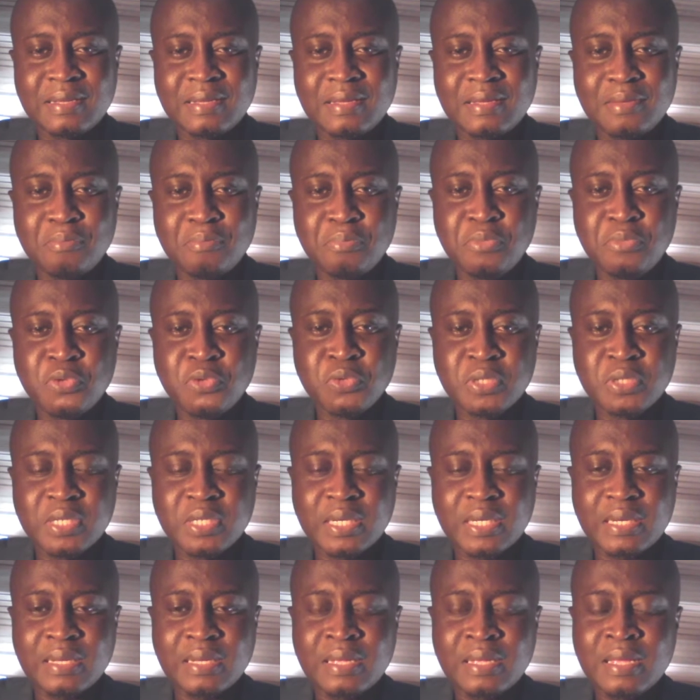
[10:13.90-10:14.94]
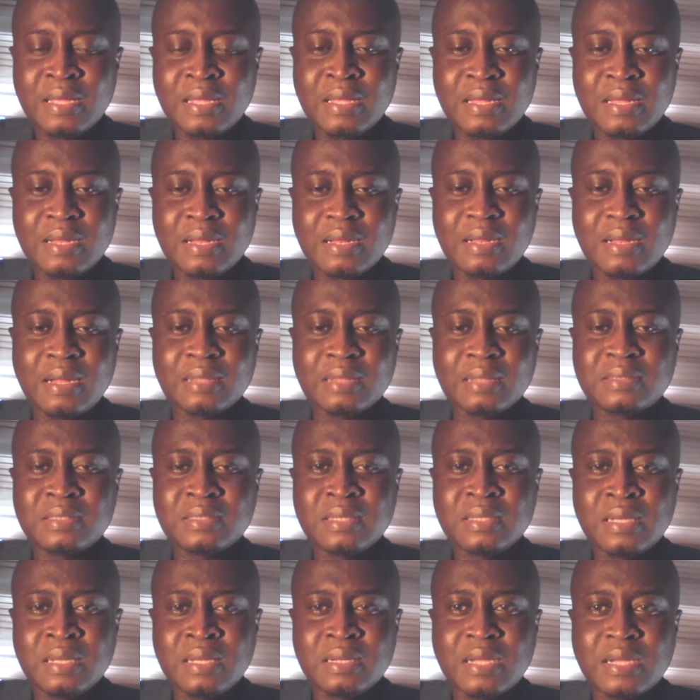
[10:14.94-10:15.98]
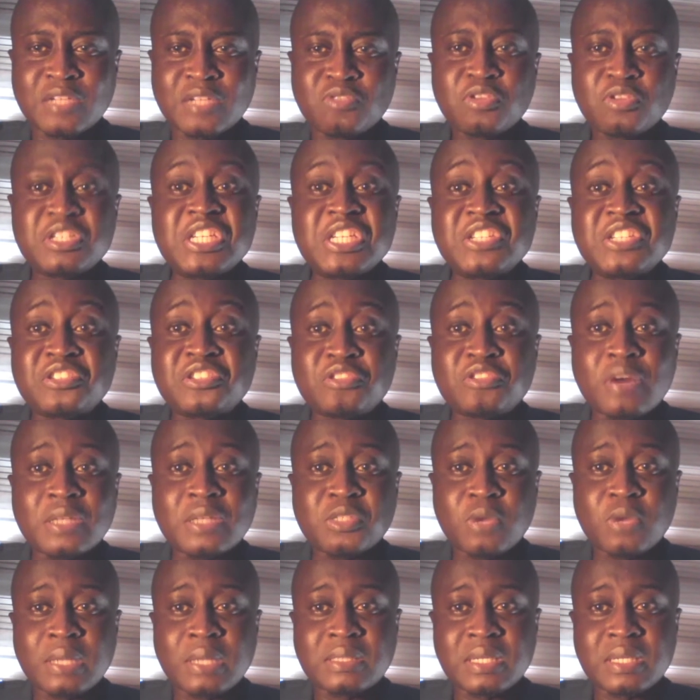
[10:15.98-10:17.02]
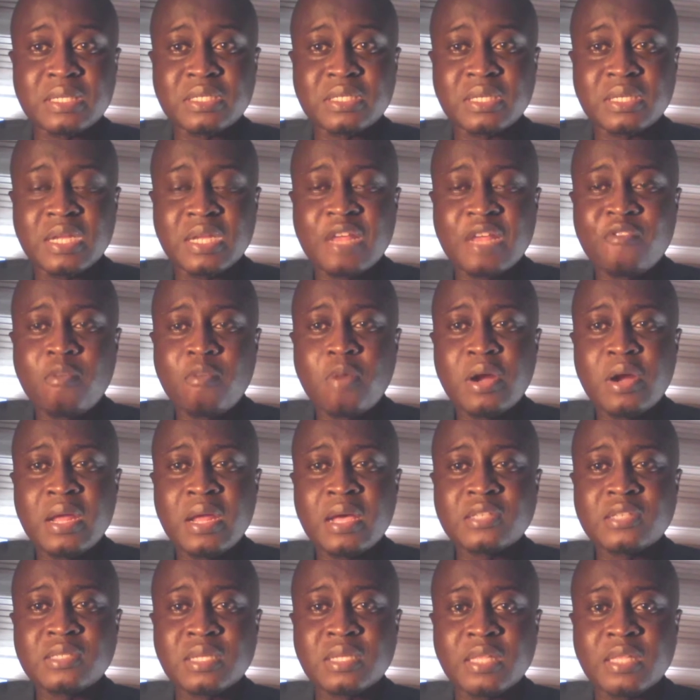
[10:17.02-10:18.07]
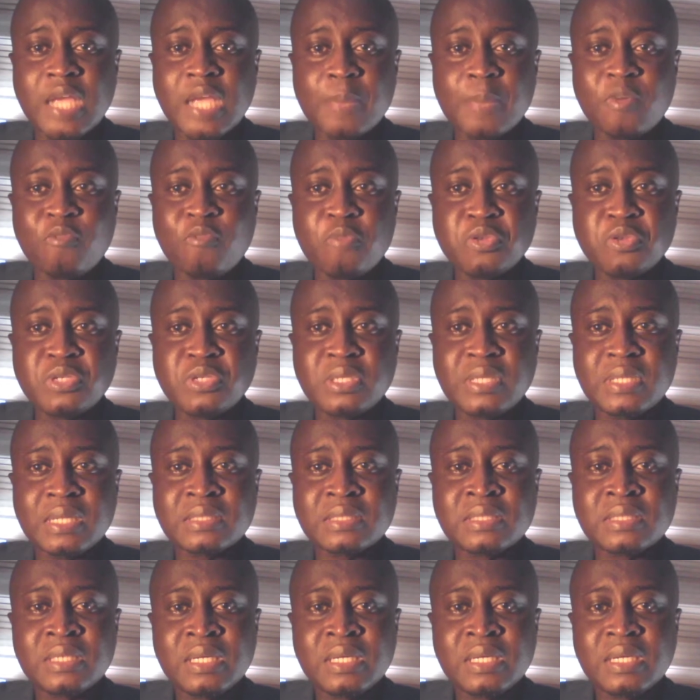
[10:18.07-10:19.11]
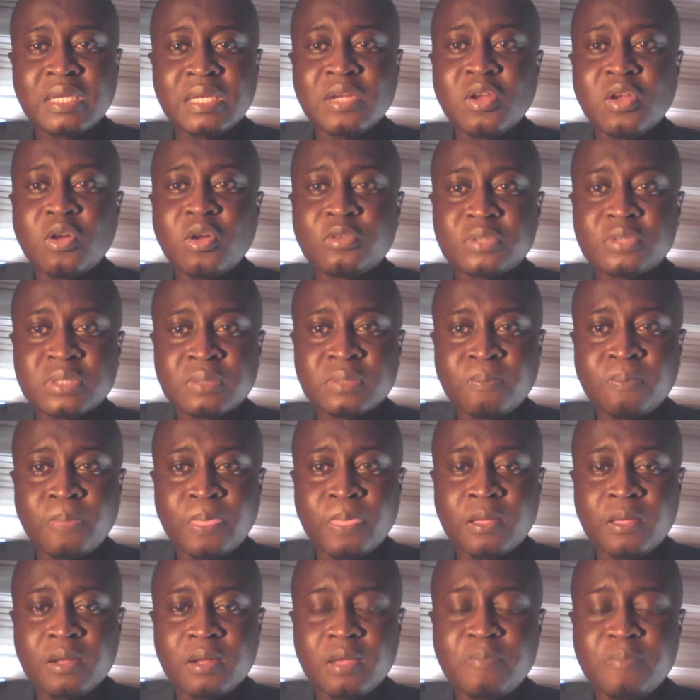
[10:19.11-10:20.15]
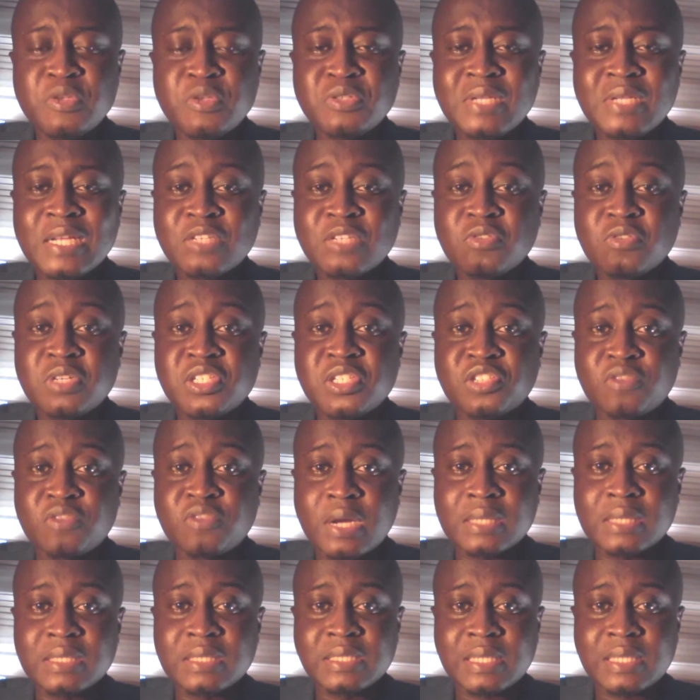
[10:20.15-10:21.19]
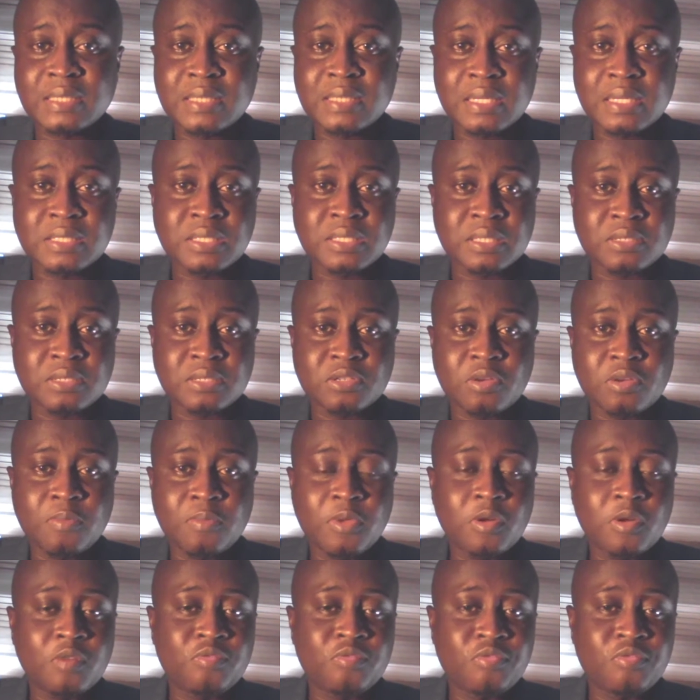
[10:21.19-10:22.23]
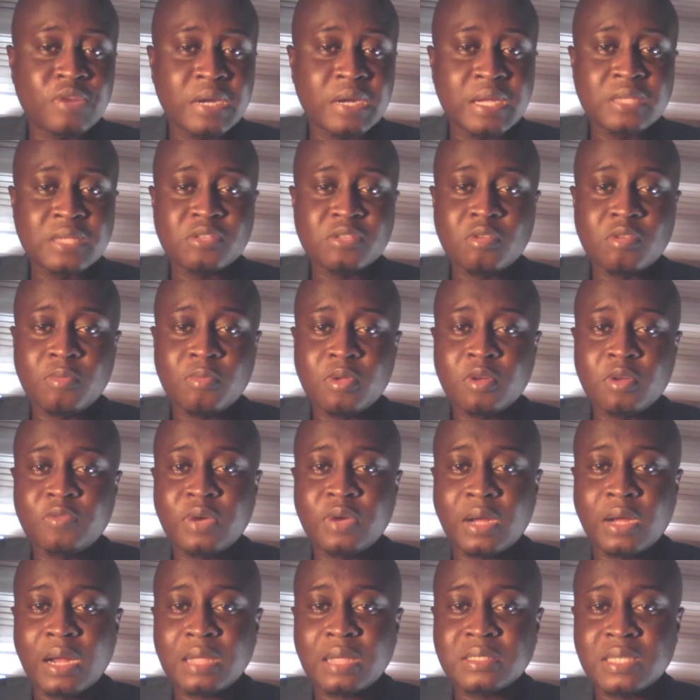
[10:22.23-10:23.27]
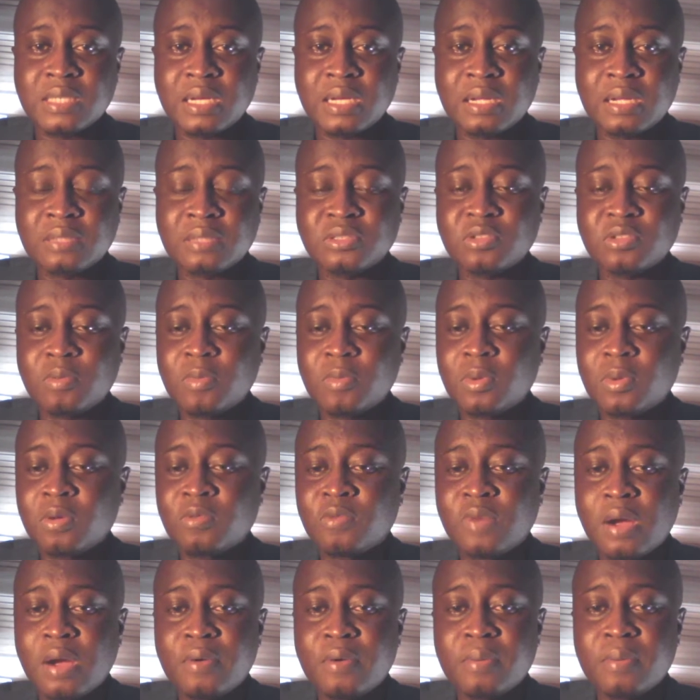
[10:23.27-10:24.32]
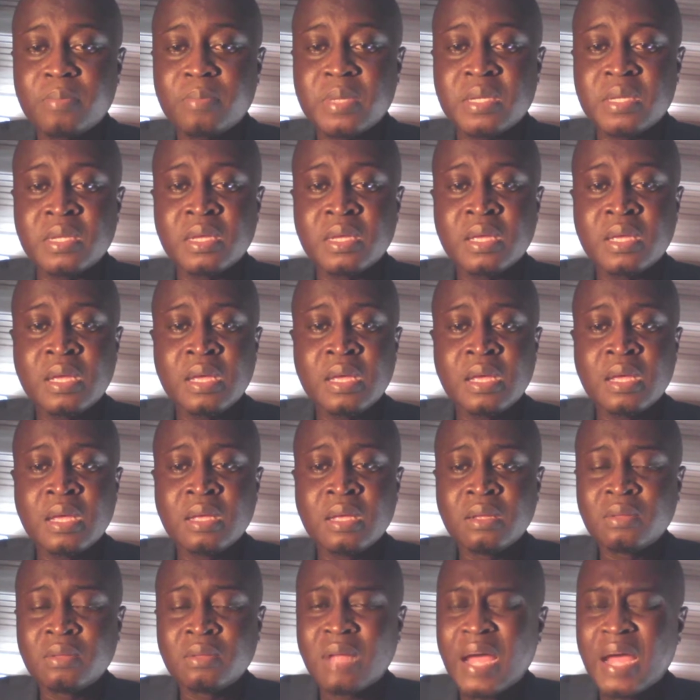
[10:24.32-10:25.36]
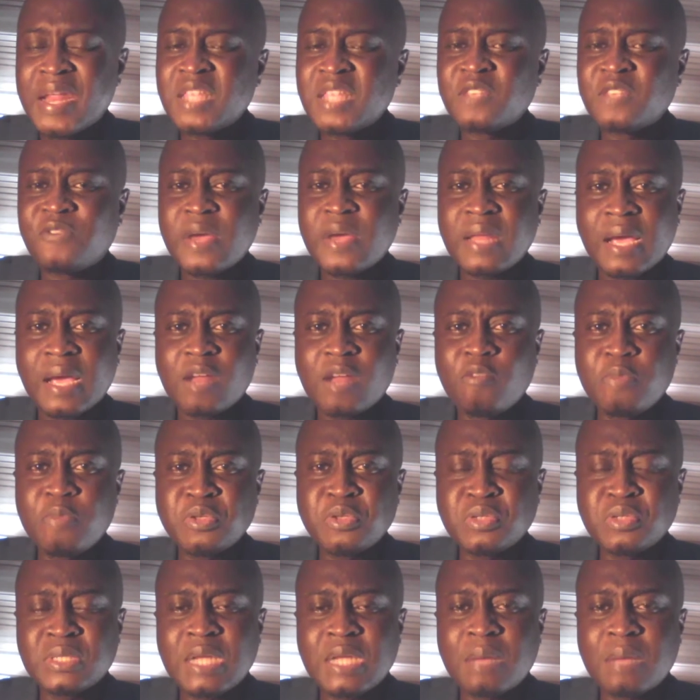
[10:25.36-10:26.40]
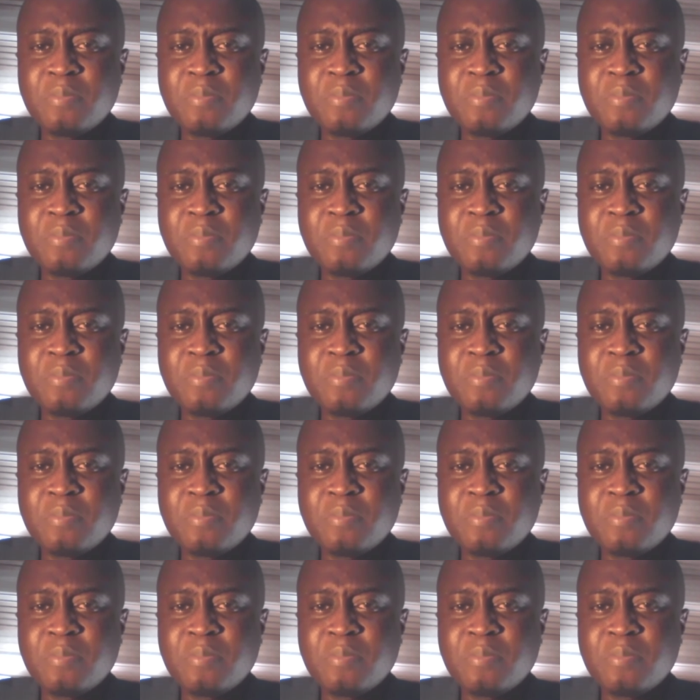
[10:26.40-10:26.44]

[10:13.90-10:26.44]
Music that does not distract your attention. Everybody has the type of music that he loves. The music that does not distract his attention. Some love reggae, some love classical, some love R&B. Identify the kind of music that